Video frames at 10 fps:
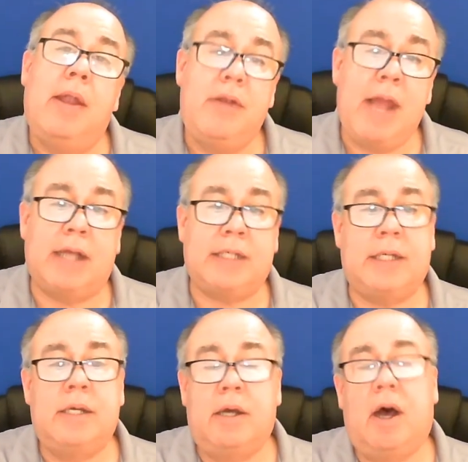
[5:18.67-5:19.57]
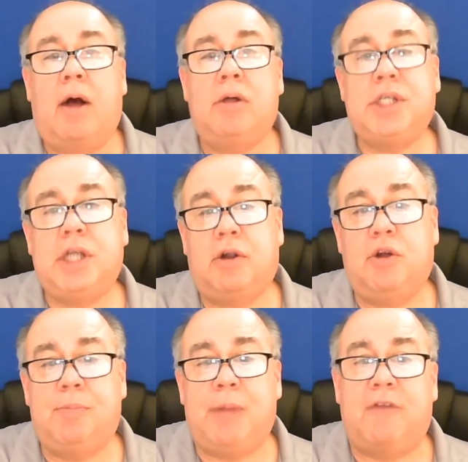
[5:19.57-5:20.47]
Next, I'll share
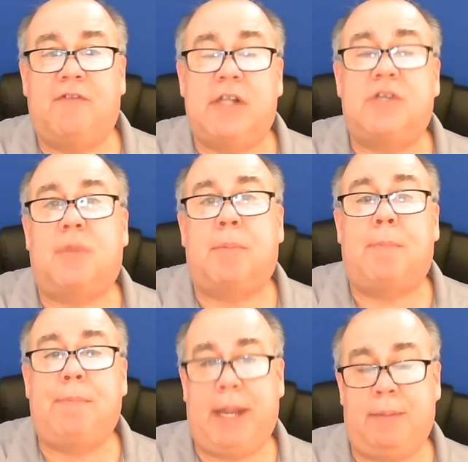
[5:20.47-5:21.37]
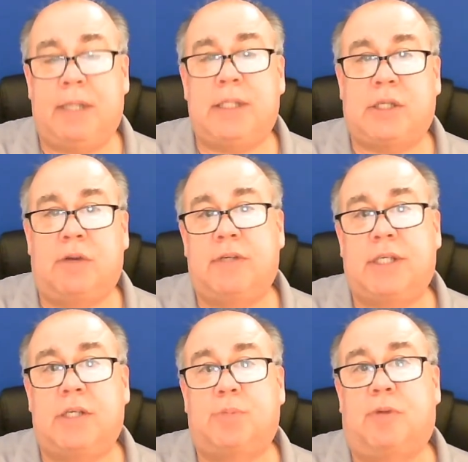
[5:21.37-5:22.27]
who benefits from a payment
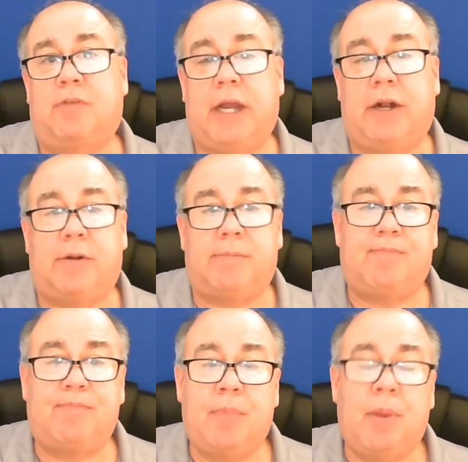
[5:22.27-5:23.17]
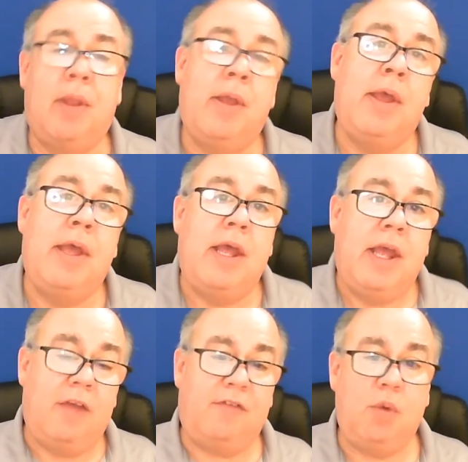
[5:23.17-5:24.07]
services provider.
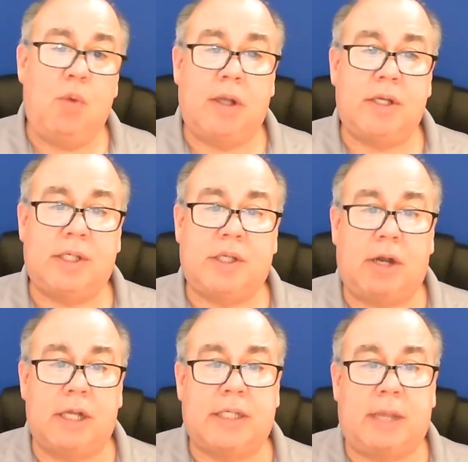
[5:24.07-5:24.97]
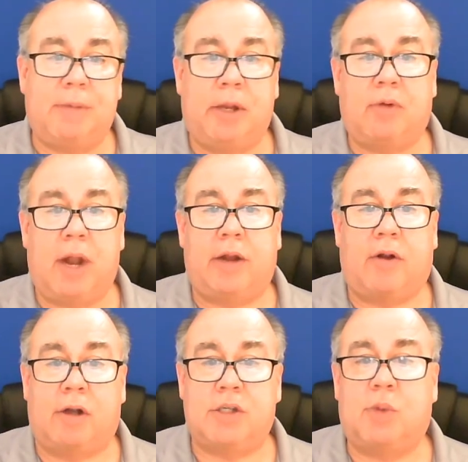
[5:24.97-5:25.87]
If you want to start accepting credit
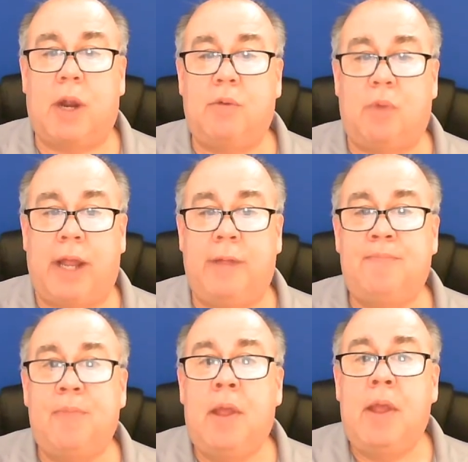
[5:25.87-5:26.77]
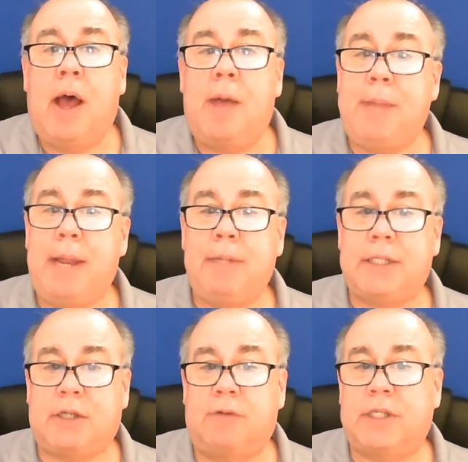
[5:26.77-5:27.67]
cards right away, a
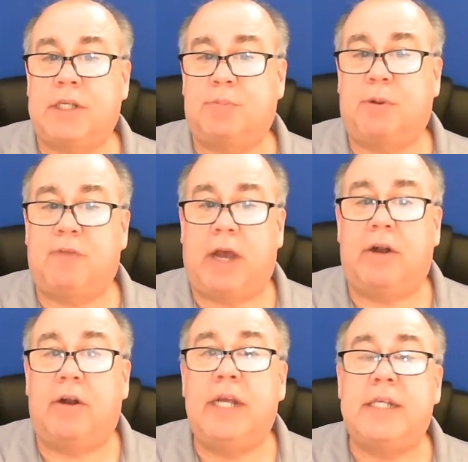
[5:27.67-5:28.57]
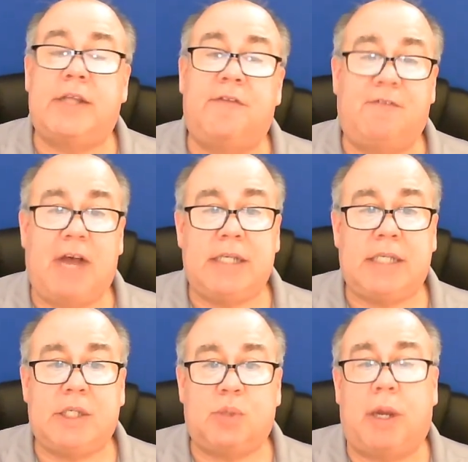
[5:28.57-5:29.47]
payment services provider is the
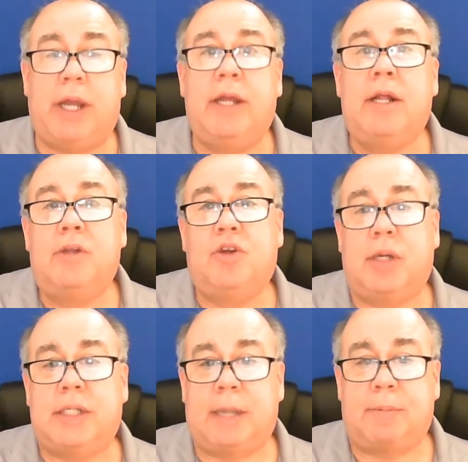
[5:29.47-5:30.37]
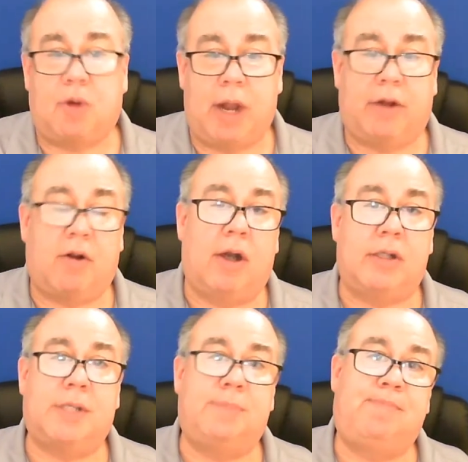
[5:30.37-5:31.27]
fastest way to accept credit
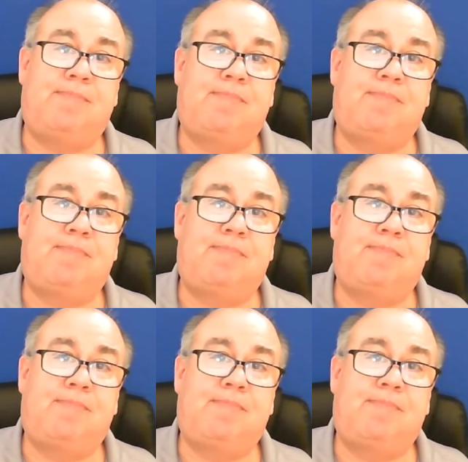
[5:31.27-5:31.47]
cards.